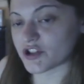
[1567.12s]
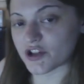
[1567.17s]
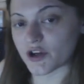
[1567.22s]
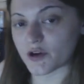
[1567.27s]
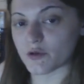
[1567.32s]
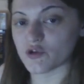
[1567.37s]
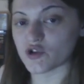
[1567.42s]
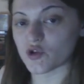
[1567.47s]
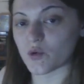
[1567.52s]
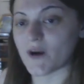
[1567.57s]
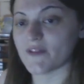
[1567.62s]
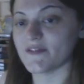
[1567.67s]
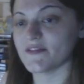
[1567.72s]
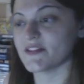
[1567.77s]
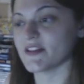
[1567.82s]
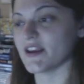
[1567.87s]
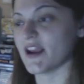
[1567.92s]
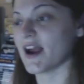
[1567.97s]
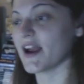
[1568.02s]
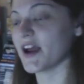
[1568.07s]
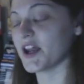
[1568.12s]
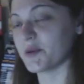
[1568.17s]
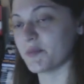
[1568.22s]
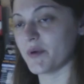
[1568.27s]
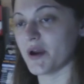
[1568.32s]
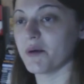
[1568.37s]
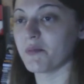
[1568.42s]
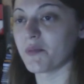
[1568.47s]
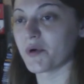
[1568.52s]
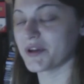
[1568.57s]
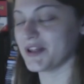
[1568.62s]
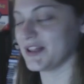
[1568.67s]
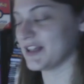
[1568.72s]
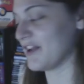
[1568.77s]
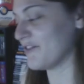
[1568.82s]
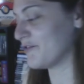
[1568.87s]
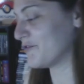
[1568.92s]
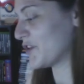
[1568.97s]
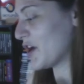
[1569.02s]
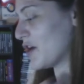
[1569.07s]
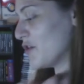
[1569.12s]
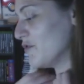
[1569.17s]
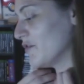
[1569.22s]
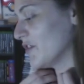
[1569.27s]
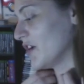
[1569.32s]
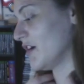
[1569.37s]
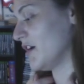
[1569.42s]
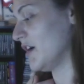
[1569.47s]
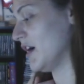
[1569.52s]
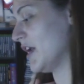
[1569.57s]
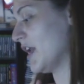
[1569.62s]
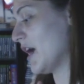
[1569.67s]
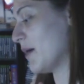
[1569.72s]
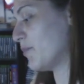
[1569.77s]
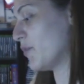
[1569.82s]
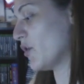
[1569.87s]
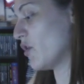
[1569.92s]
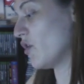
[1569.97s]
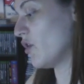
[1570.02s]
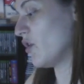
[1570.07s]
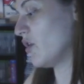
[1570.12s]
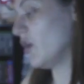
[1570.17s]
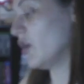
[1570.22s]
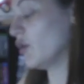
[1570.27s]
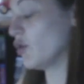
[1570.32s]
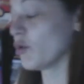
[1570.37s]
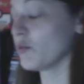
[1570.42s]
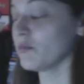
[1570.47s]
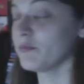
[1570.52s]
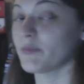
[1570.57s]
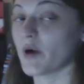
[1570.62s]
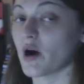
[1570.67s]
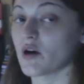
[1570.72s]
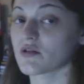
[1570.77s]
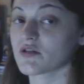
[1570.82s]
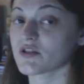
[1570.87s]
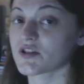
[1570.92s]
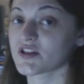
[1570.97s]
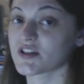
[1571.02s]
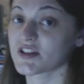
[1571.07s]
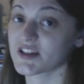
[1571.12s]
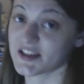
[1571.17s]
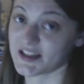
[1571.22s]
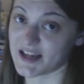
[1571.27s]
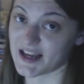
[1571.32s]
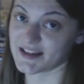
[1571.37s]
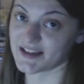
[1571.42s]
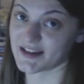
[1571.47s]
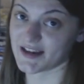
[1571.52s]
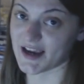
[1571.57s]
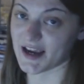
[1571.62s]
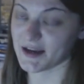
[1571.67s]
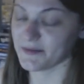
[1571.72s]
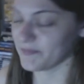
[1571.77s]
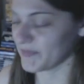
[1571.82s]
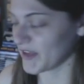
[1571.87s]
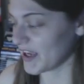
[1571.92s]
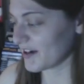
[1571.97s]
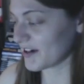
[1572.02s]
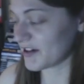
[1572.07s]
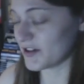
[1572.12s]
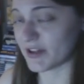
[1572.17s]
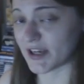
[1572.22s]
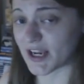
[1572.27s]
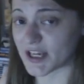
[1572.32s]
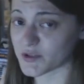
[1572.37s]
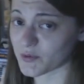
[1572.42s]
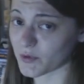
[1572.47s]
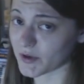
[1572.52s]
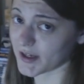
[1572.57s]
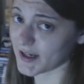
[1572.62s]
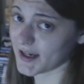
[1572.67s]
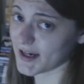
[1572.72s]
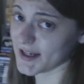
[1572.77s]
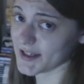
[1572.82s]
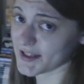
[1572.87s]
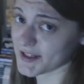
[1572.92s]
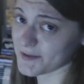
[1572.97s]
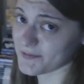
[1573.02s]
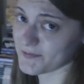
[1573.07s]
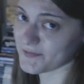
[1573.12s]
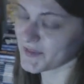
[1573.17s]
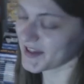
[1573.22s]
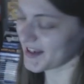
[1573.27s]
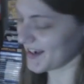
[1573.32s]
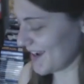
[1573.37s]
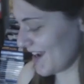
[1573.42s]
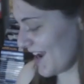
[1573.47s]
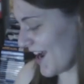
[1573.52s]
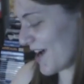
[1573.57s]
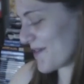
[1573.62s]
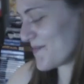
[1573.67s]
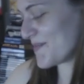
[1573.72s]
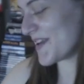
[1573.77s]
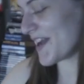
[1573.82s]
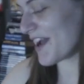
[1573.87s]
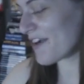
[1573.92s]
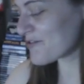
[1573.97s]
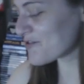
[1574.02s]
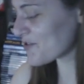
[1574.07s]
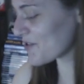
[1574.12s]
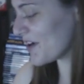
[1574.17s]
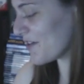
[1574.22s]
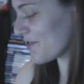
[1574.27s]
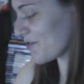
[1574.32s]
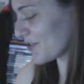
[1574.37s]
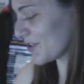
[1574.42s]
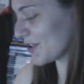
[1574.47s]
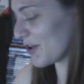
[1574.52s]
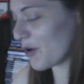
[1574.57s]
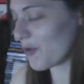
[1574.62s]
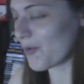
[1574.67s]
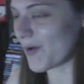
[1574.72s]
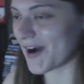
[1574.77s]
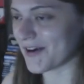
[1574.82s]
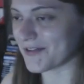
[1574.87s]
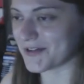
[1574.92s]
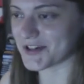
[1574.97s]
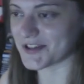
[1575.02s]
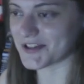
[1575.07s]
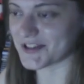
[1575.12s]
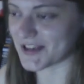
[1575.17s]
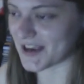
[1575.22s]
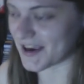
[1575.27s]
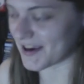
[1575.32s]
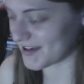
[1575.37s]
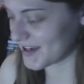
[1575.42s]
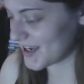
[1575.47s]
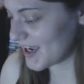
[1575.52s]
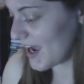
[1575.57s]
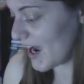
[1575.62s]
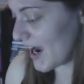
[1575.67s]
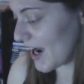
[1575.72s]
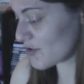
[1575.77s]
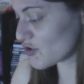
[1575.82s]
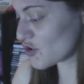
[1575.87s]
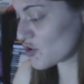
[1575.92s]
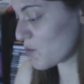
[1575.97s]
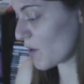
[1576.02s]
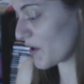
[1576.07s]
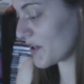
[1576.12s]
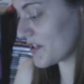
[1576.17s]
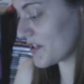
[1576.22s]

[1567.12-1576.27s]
was $220. I had a bit of money left over and I bought an unboxed SNES game. Can you guess what it is? I've been after it for a little while because I just